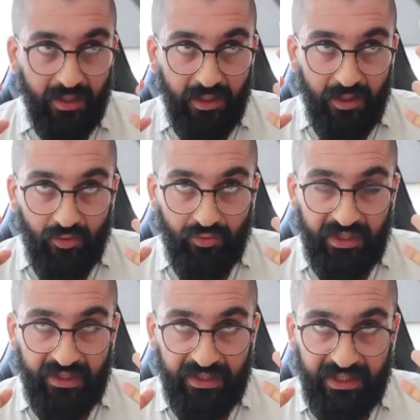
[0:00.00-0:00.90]

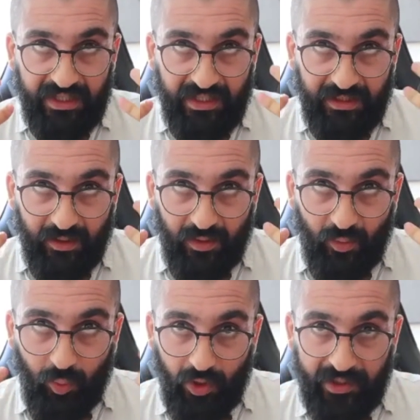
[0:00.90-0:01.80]
really
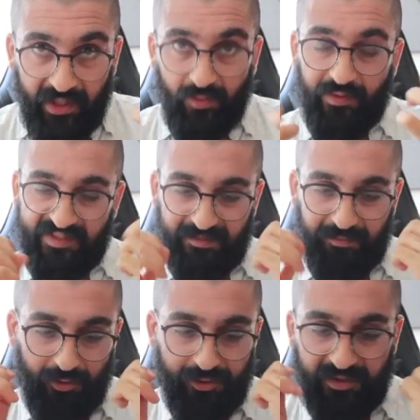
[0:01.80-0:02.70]
working with these
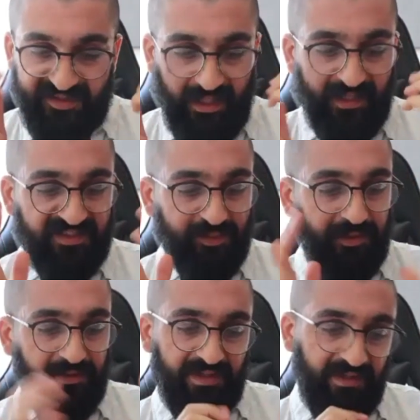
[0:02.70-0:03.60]
emotions. And I just want to
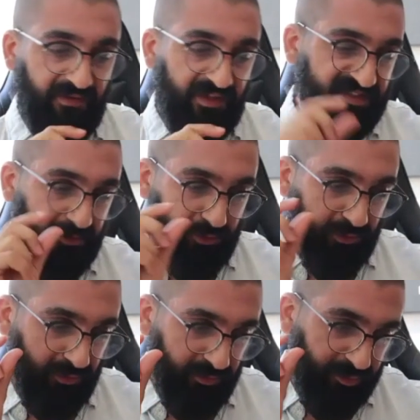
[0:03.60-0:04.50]
give this little
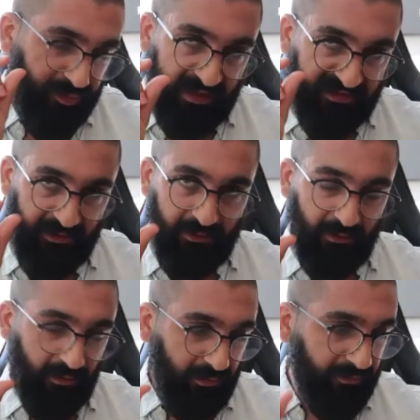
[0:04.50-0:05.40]

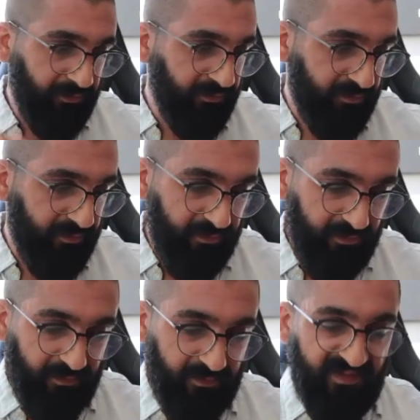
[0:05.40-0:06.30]
practical
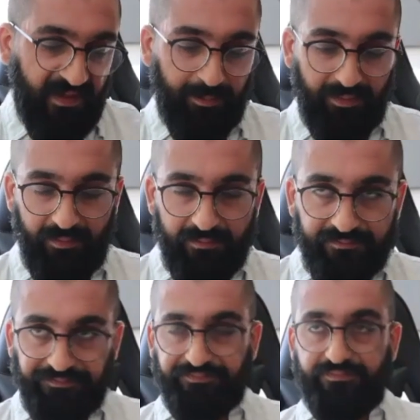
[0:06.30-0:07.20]
tip
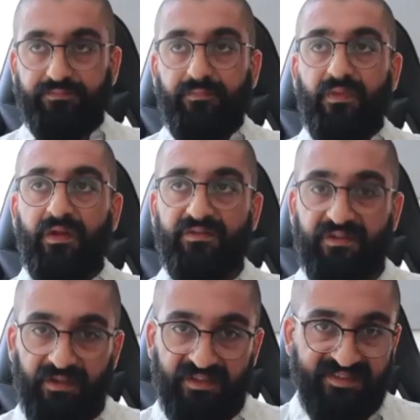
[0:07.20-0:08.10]
to your
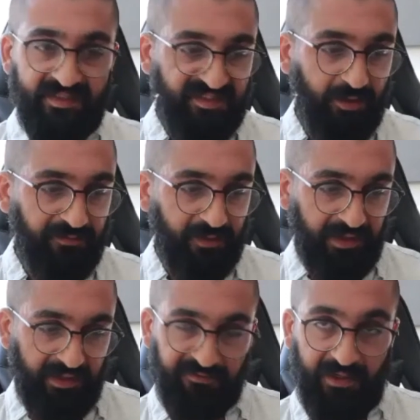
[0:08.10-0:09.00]
listeners, hopefully,
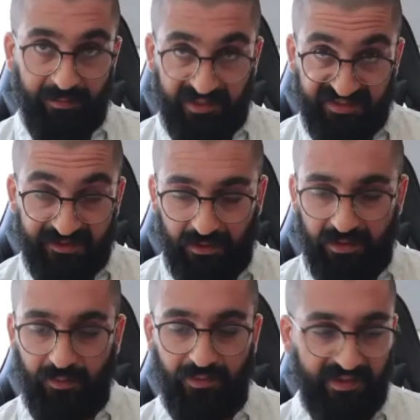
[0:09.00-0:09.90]
if anybody's struggling
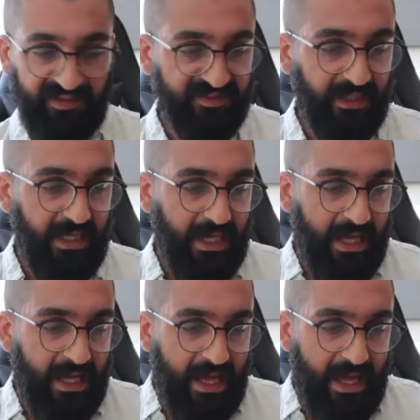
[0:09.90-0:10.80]
with this.
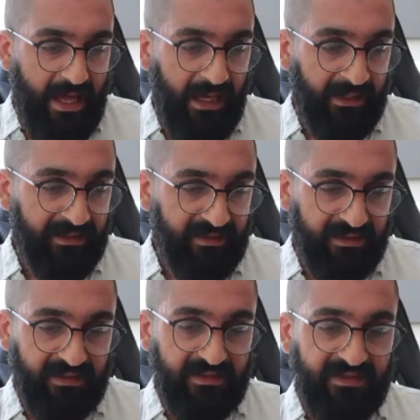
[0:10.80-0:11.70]
And
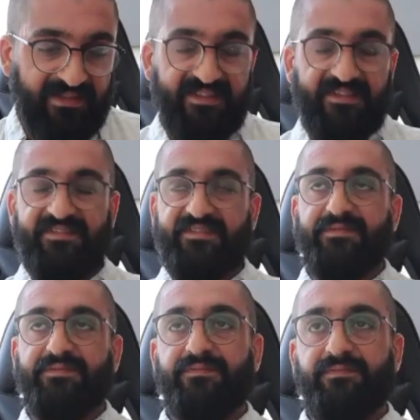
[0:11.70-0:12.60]
this is
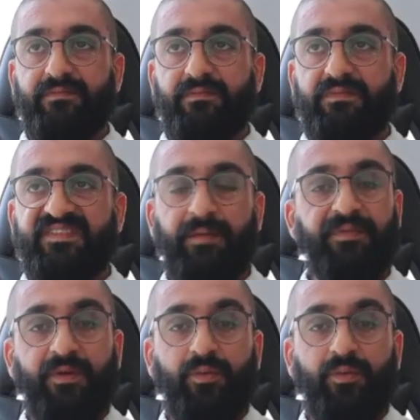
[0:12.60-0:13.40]
something which